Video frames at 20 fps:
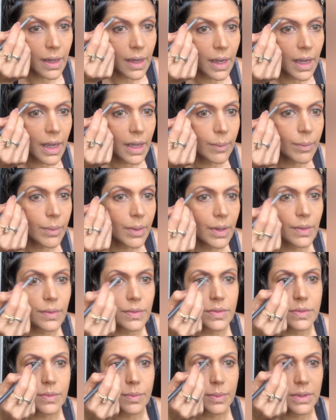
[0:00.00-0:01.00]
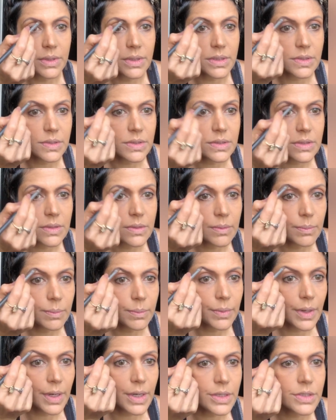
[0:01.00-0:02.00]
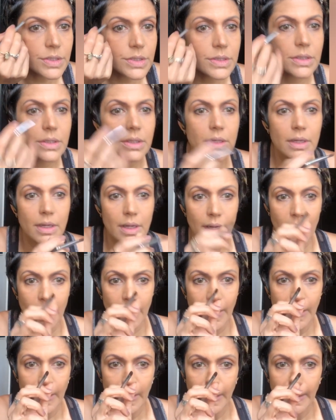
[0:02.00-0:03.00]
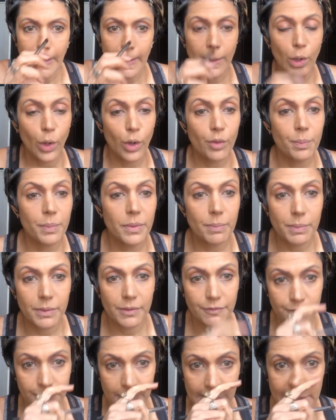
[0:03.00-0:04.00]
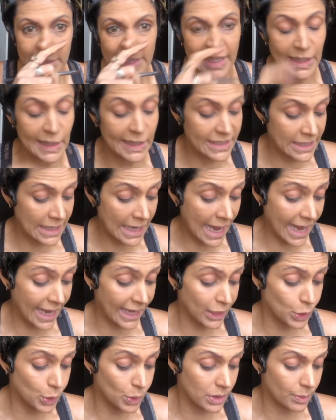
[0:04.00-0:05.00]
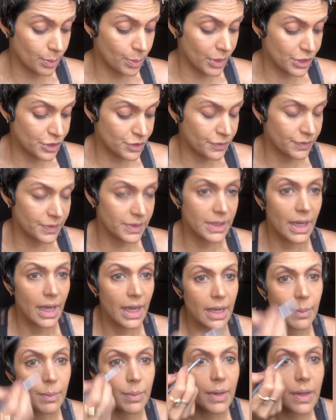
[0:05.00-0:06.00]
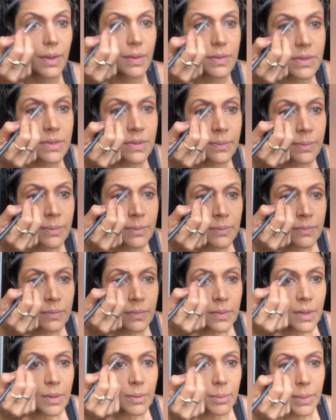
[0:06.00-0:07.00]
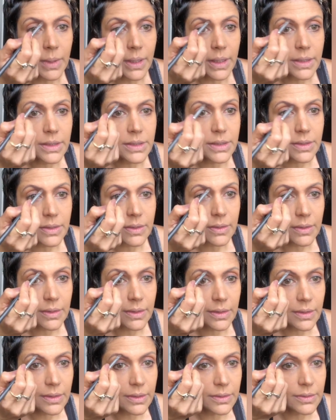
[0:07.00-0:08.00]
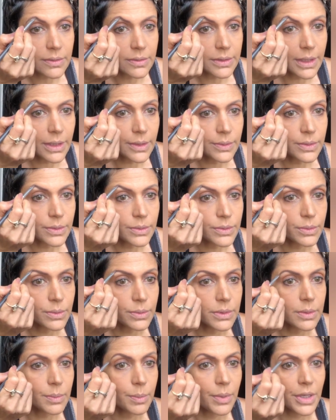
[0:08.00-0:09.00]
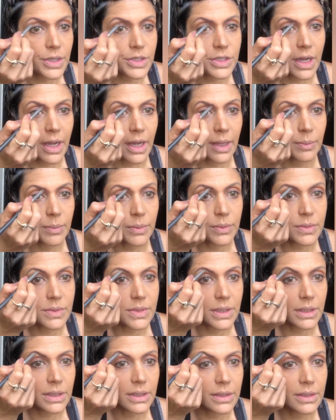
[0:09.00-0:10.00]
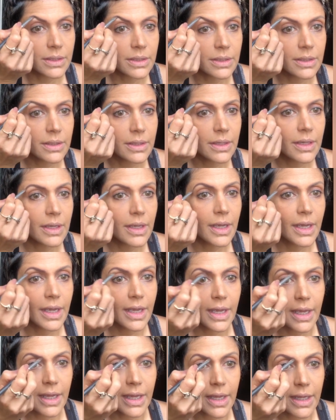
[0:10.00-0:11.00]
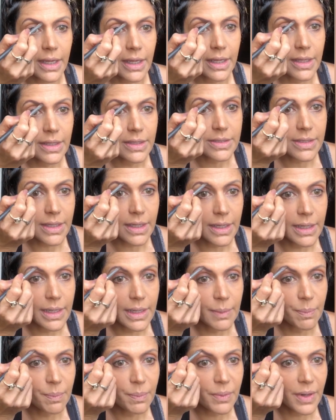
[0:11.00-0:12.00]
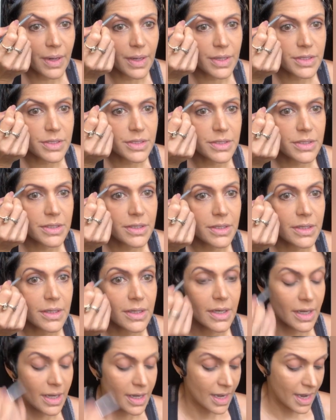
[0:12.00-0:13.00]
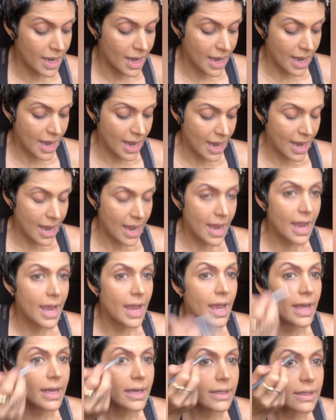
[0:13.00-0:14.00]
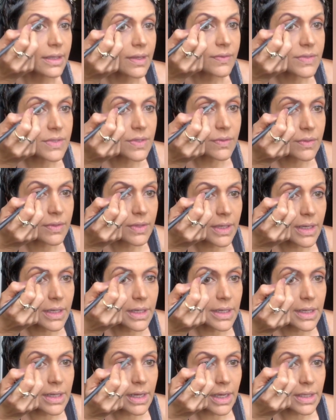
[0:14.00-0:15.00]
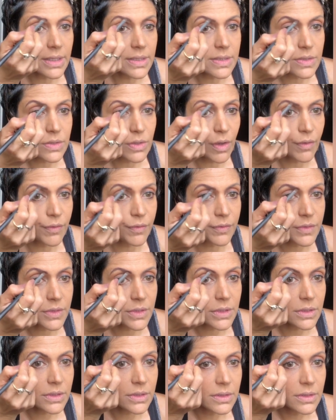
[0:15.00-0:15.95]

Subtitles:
eyebrows with this brush. A lot of people feel they need an angular brush for the eyebrows, but to tell you the truth, the brush I'm using is a lip brush, and it gives a really nice, soft,